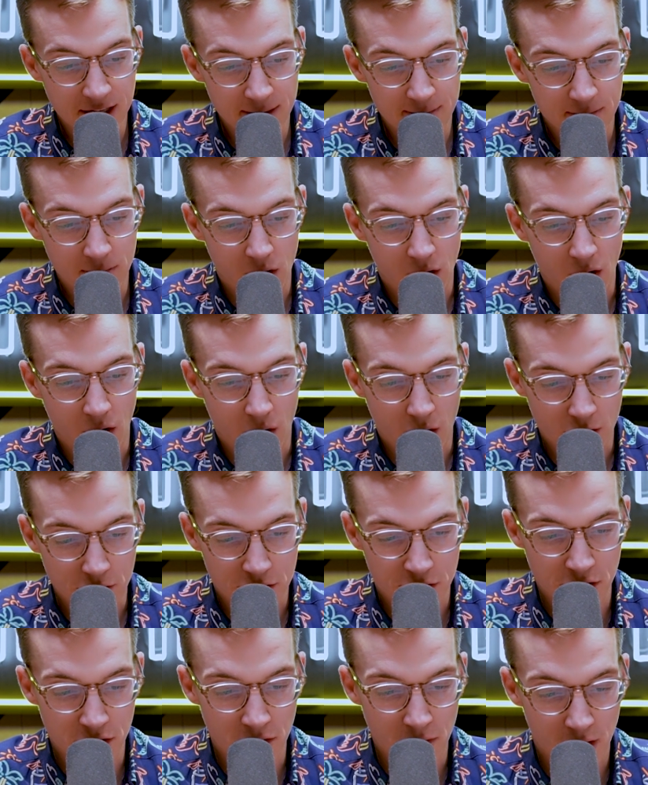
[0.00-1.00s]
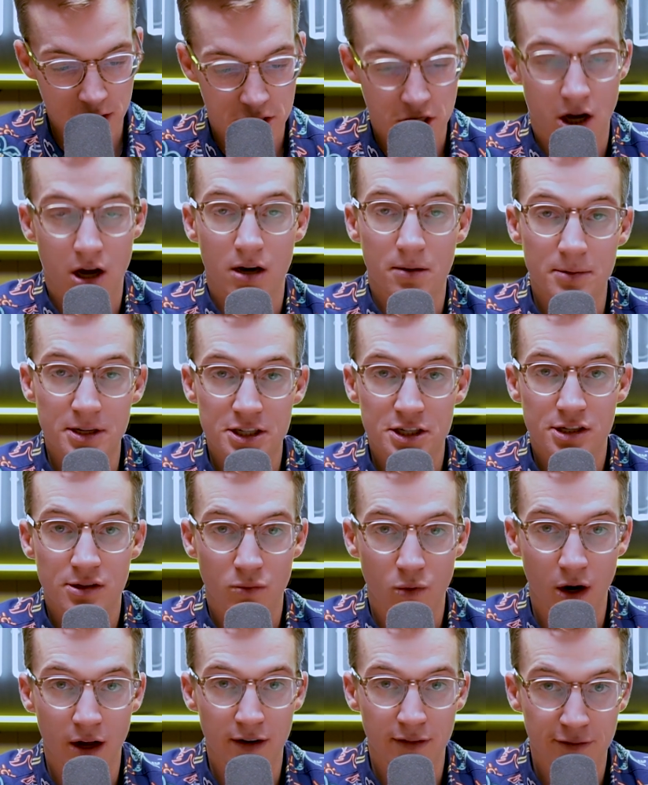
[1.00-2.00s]
it, are also autonomous,
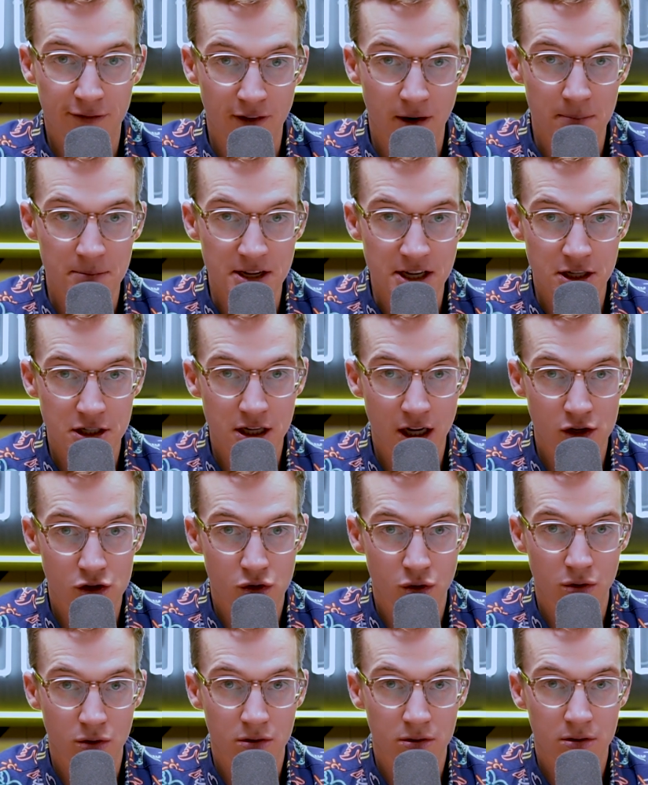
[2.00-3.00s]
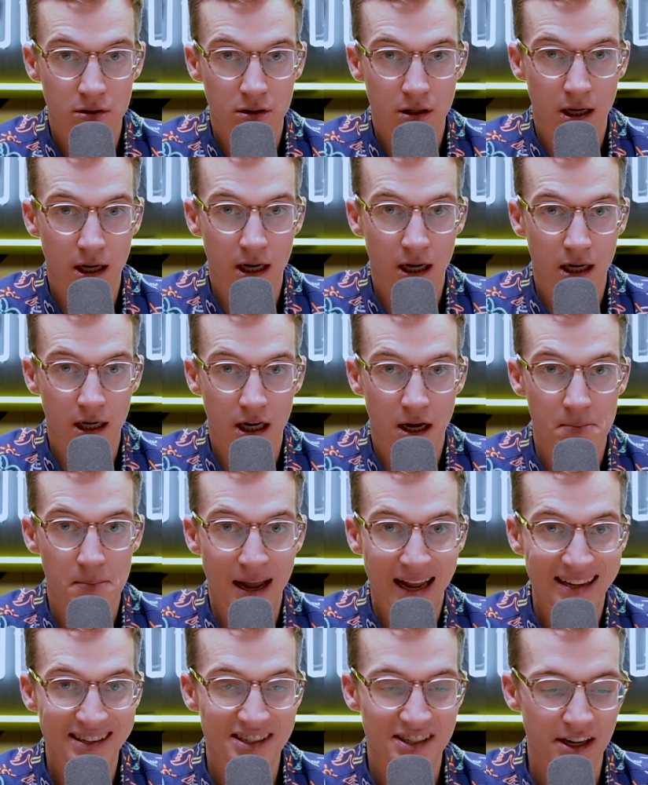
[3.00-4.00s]
run from the central
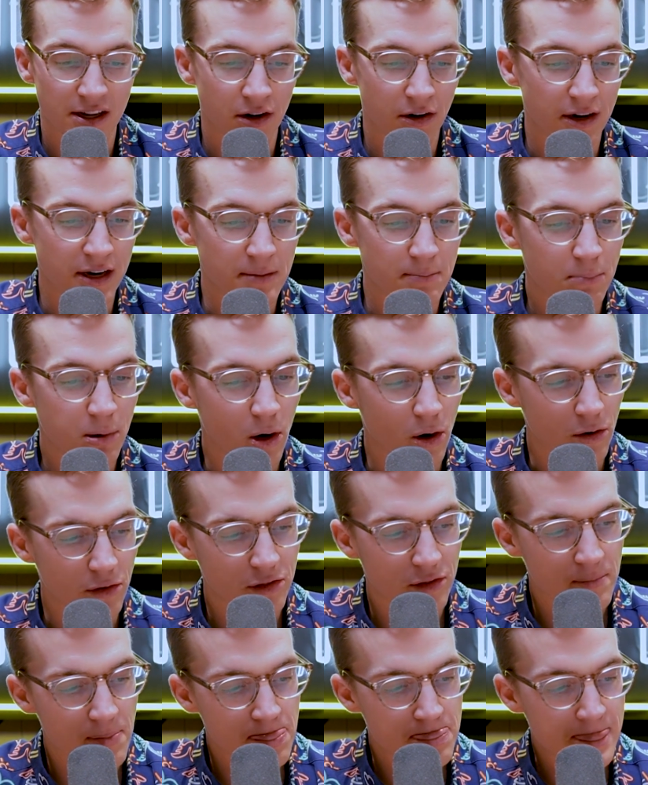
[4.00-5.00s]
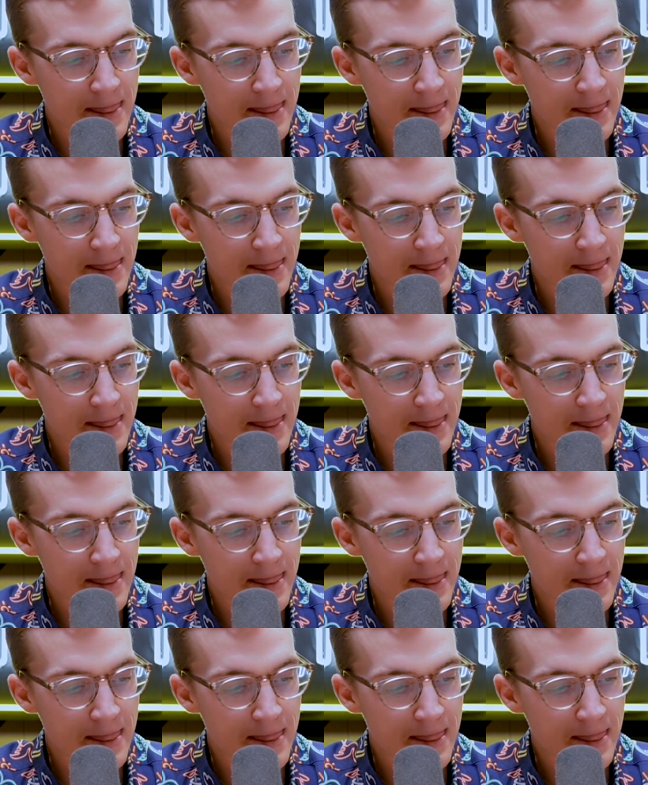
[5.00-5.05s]
command center in Perth.